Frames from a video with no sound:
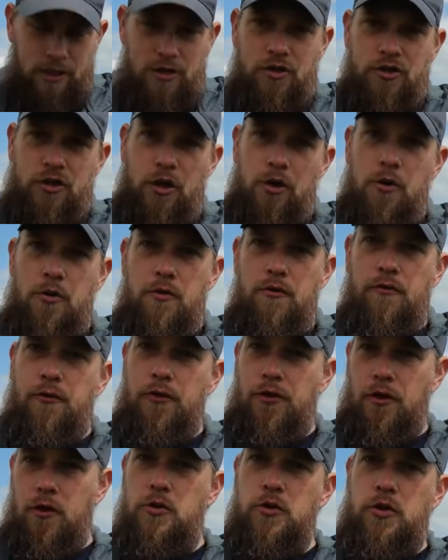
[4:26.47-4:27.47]
So
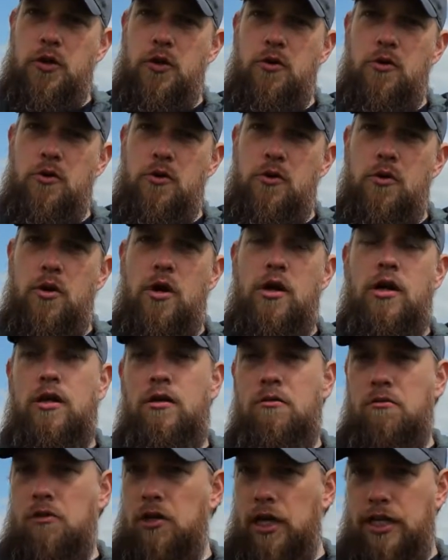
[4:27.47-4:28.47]
for those who
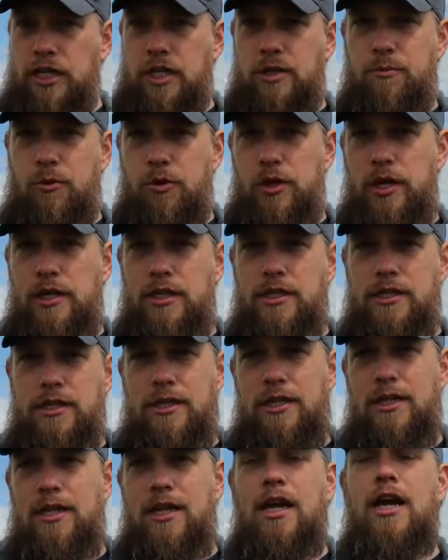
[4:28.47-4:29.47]
like
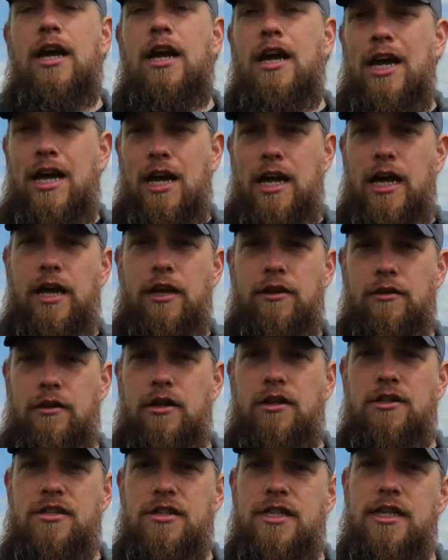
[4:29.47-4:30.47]
spoilers,
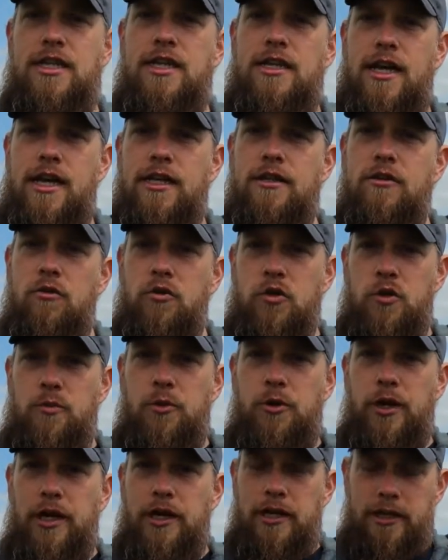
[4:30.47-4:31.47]
consider that your
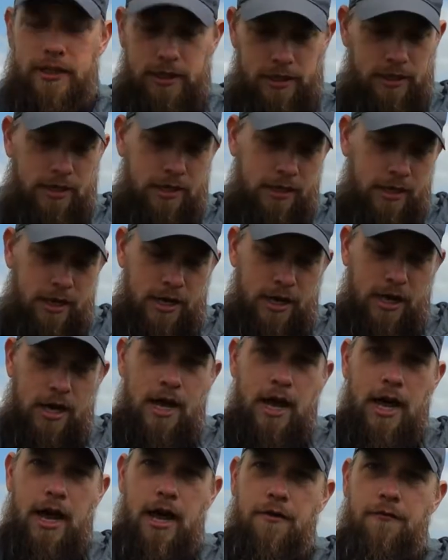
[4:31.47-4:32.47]
spoiler.
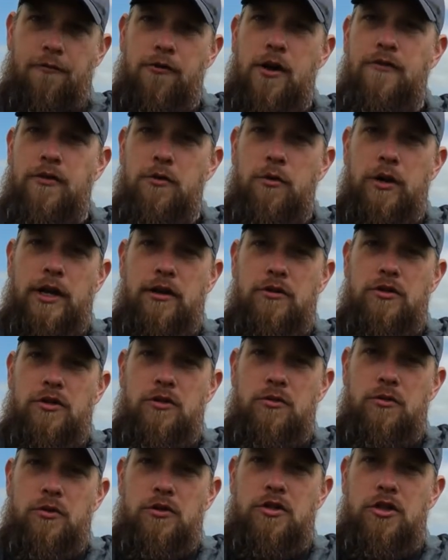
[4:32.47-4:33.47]
For everyone else
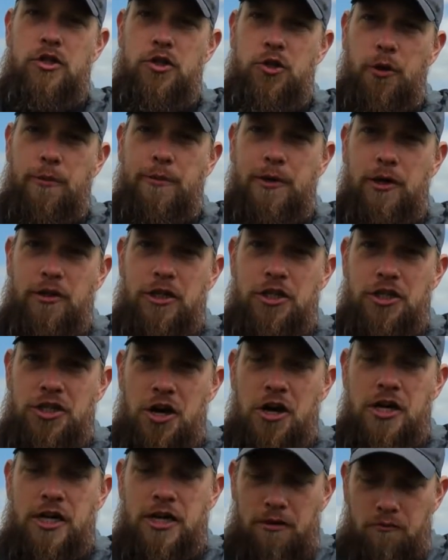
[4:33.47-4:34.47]
who wants to join me on the
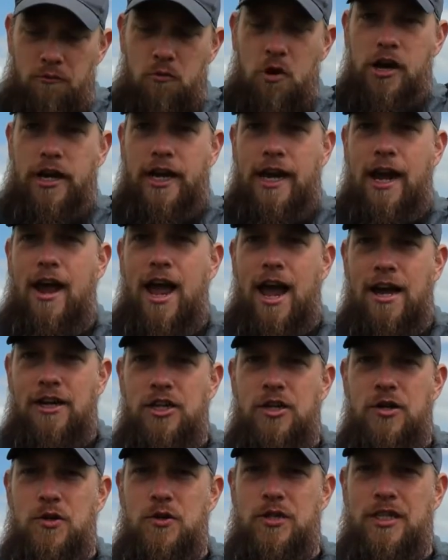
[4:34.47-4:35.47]
journey and work out how to
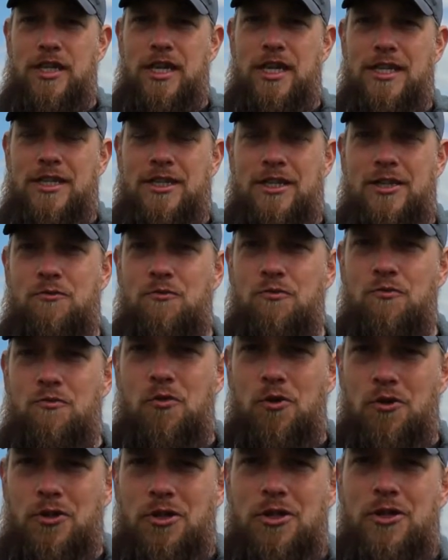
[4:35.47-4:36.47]
use this and
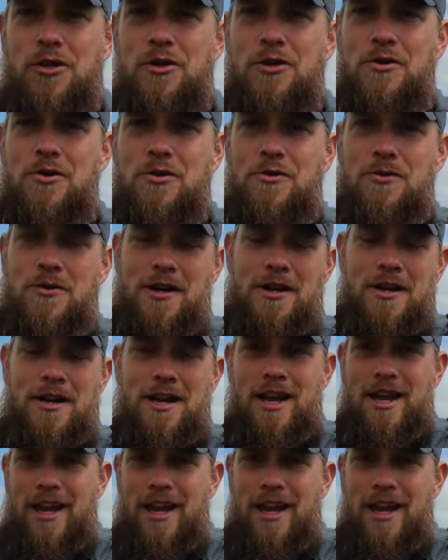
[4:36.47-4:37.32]
what to do, and